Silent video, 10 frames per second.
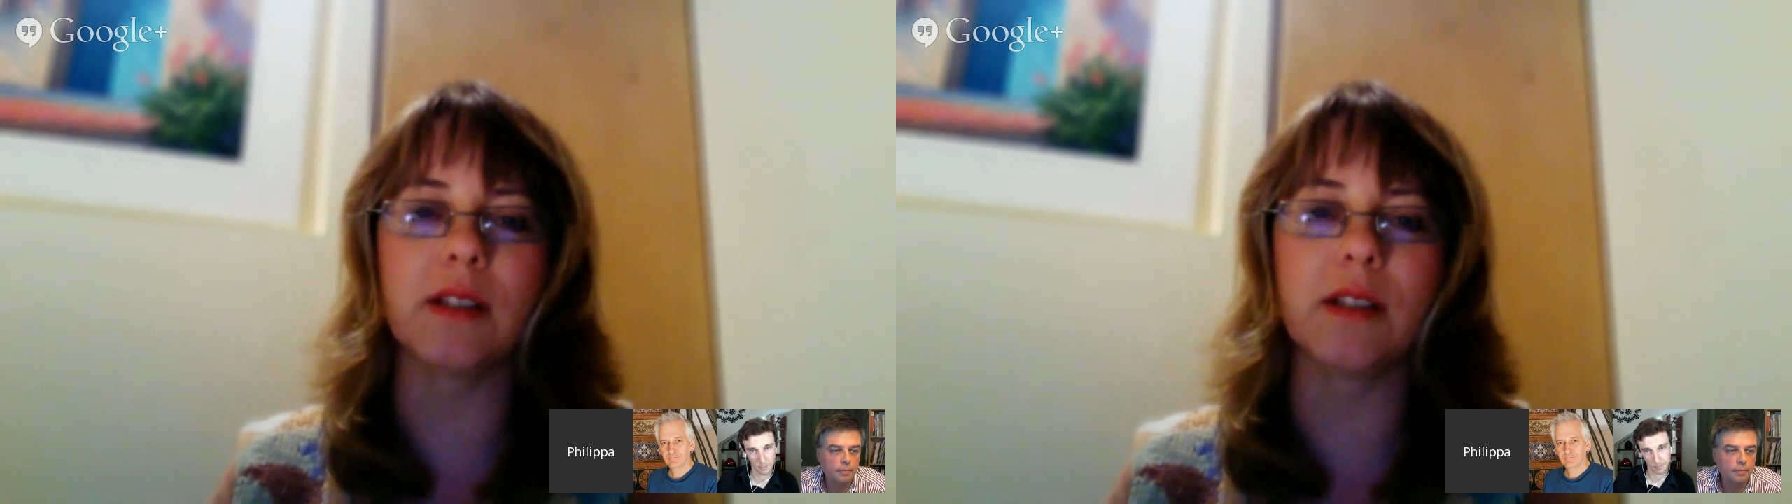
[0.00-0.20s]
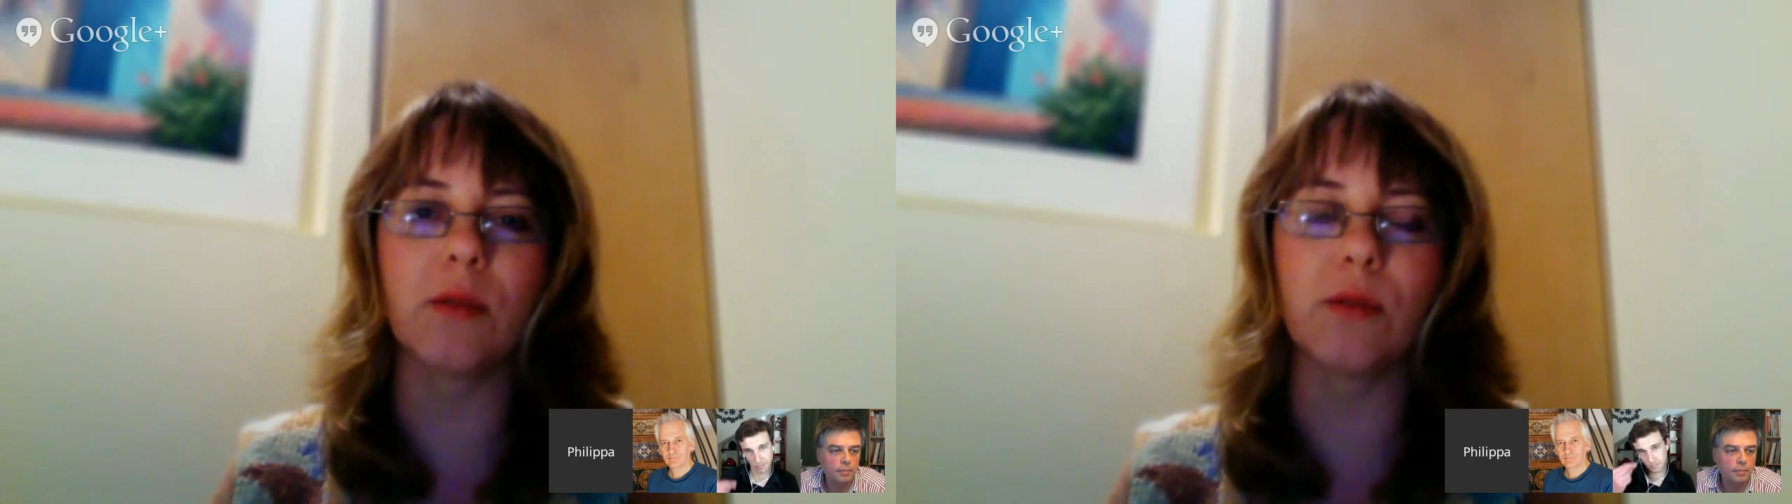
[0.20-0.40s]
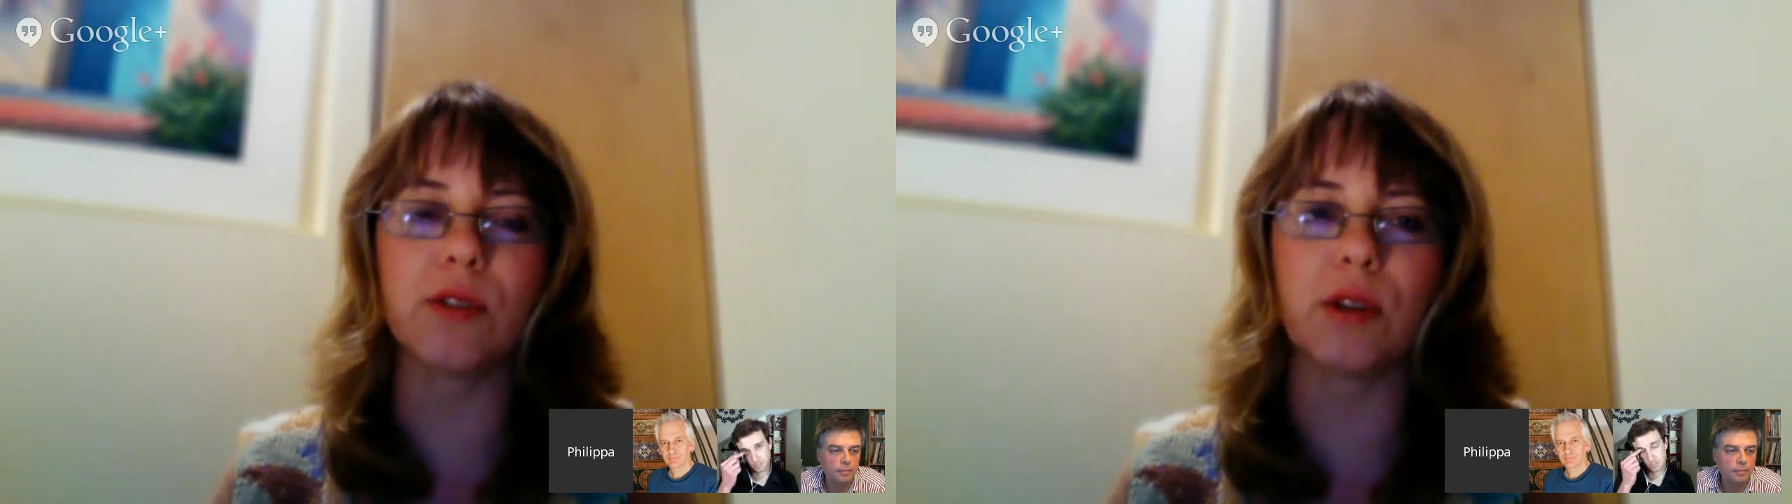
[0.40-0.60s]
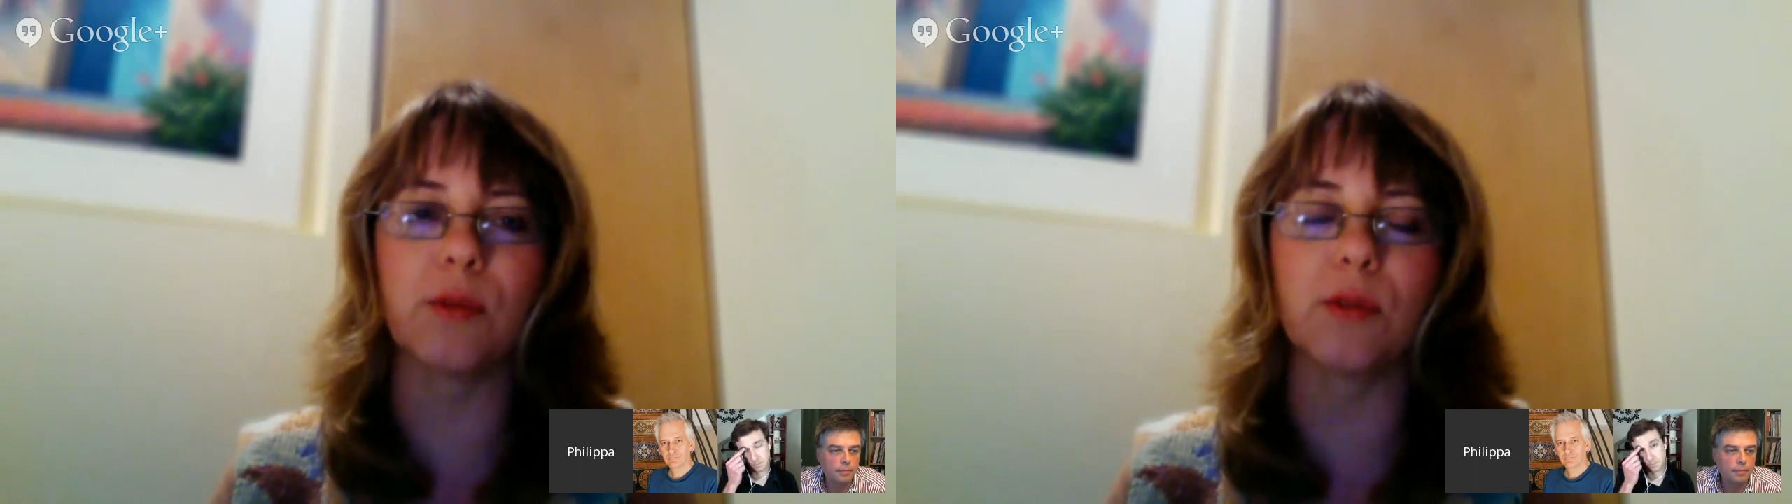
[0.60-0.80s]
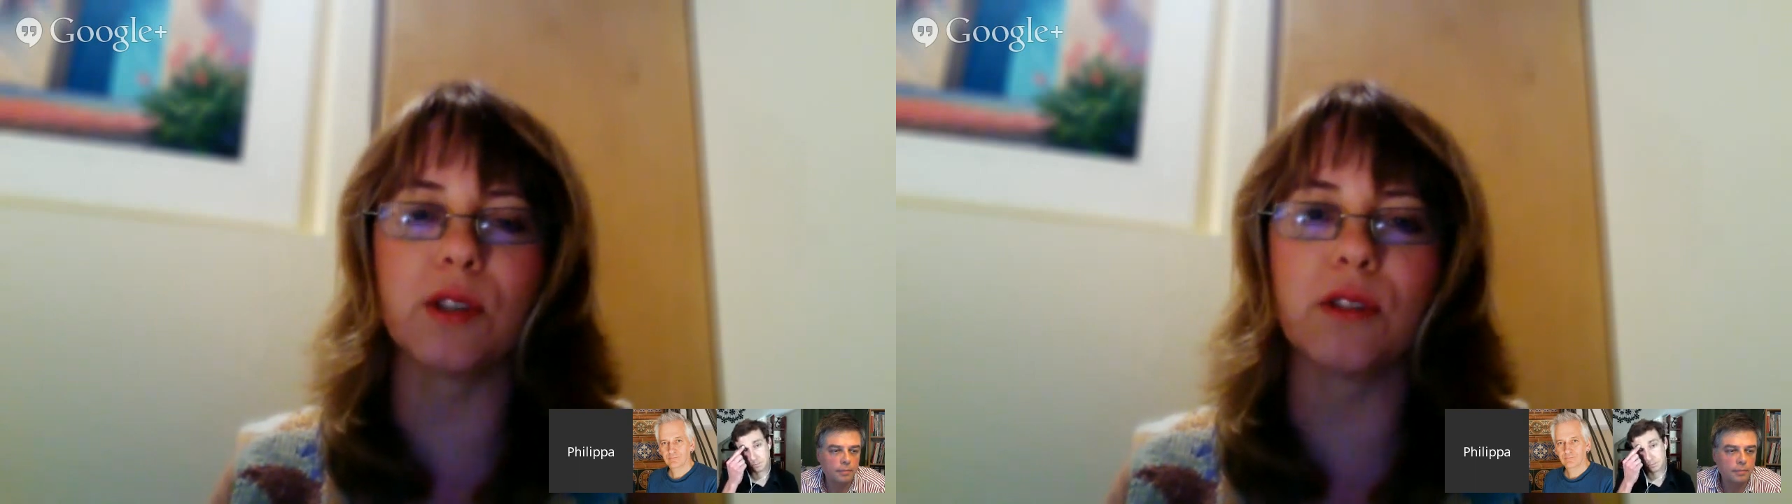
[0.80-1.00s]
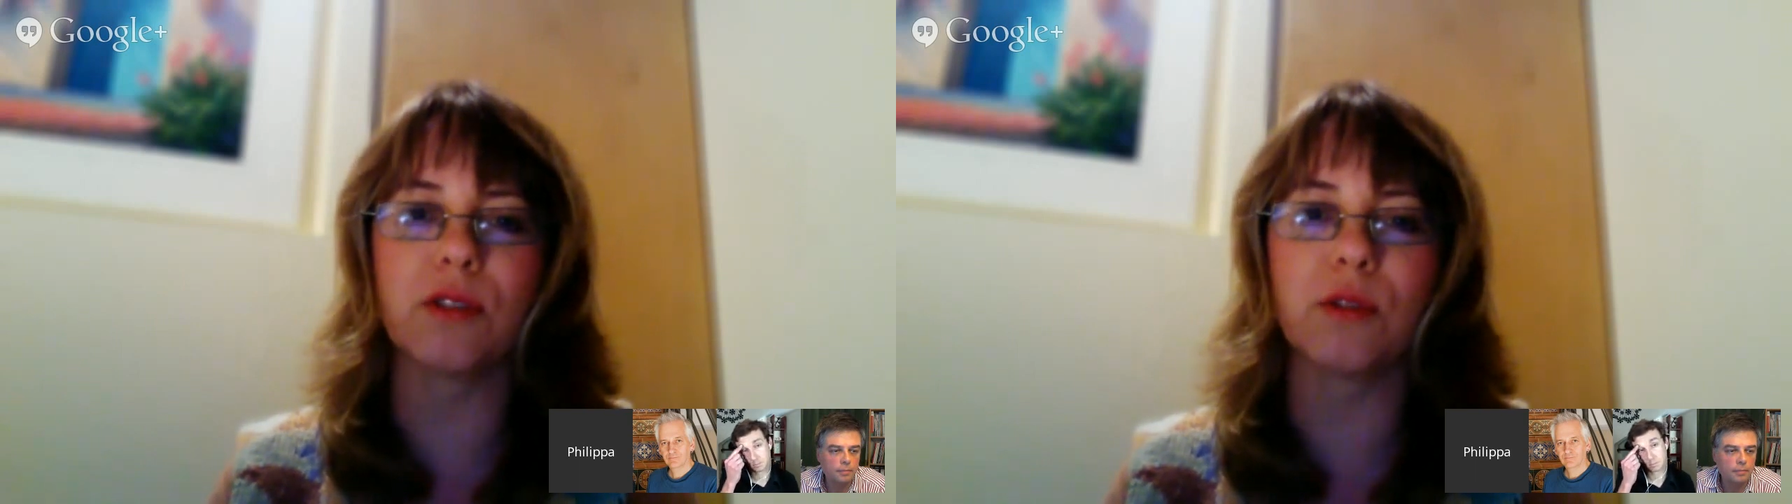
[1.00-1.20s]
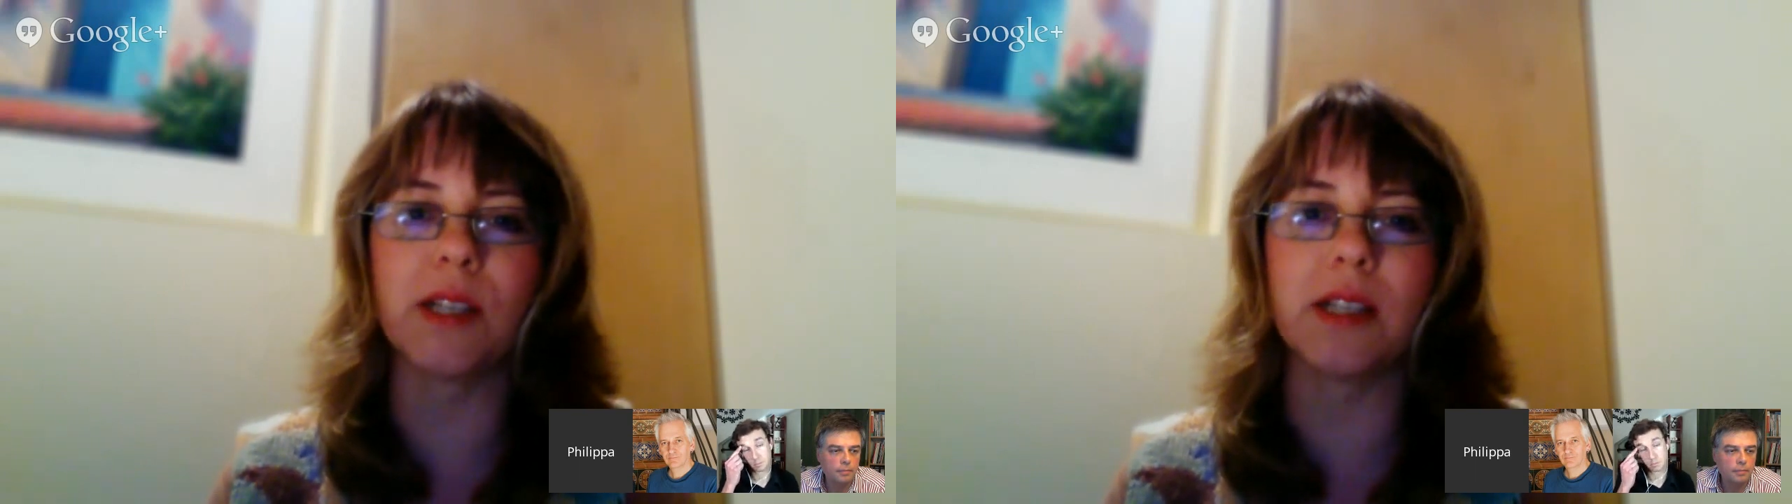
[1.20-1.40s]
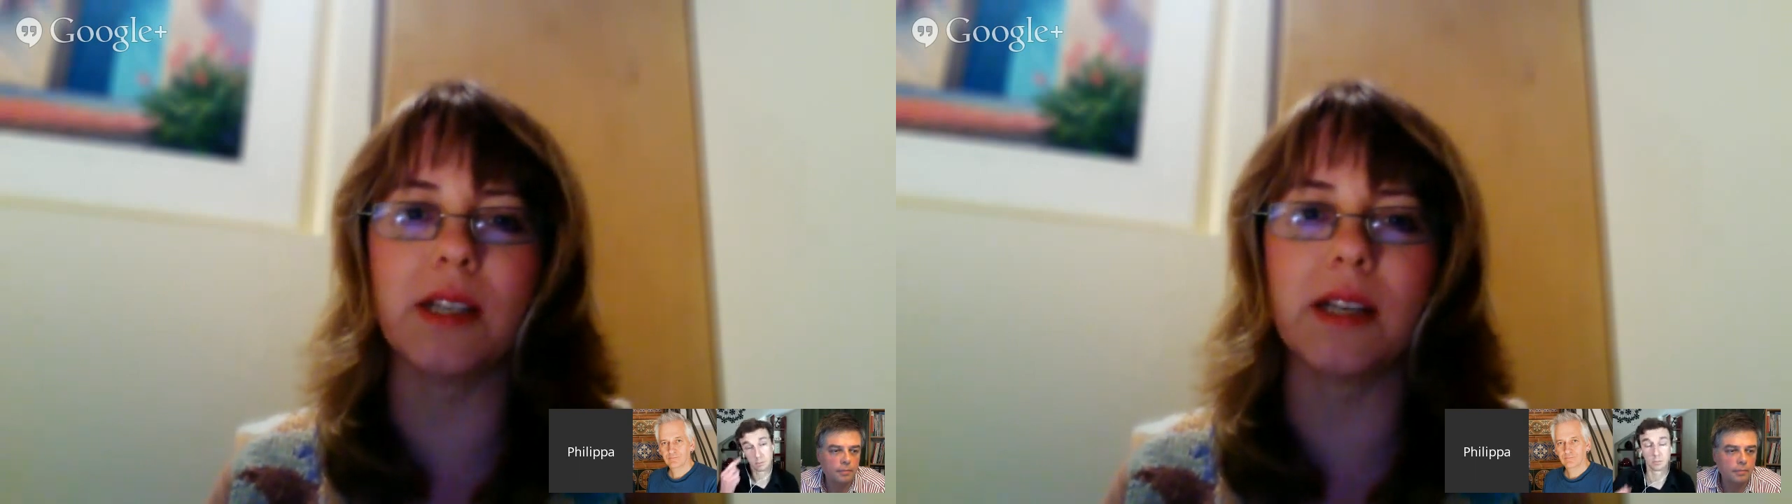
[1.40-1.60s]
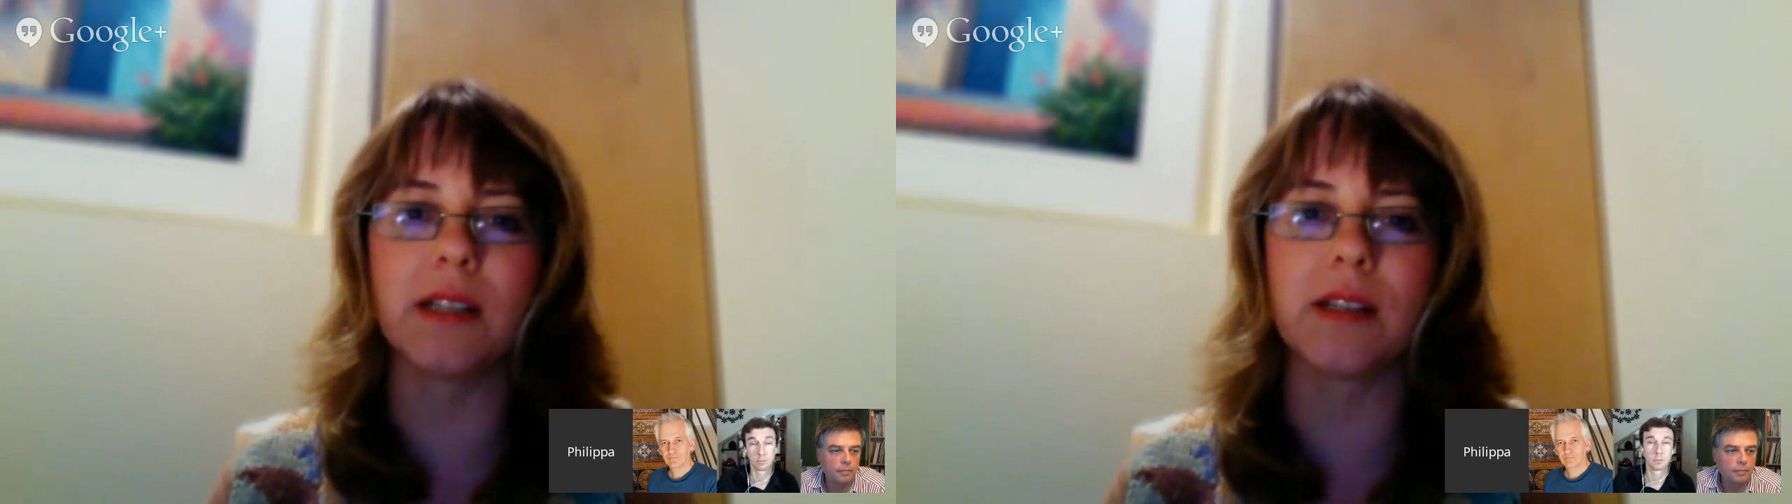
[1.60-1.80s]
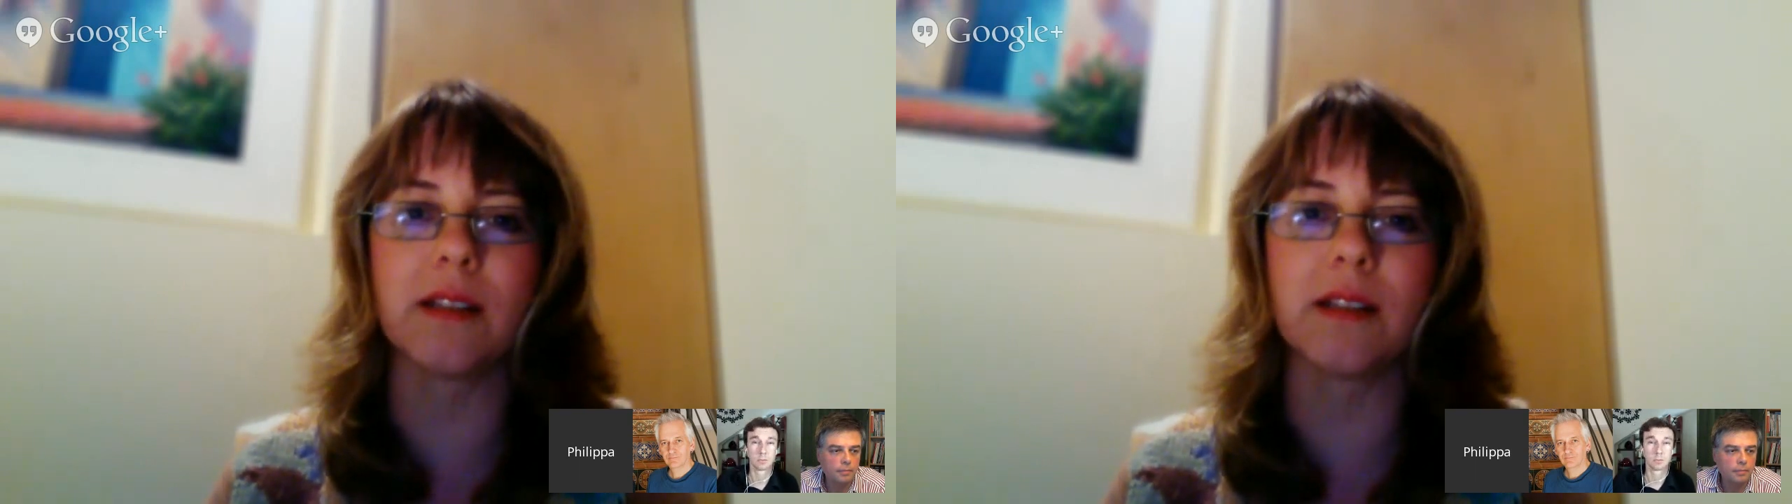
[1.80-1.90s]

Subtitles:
though, also was 20 years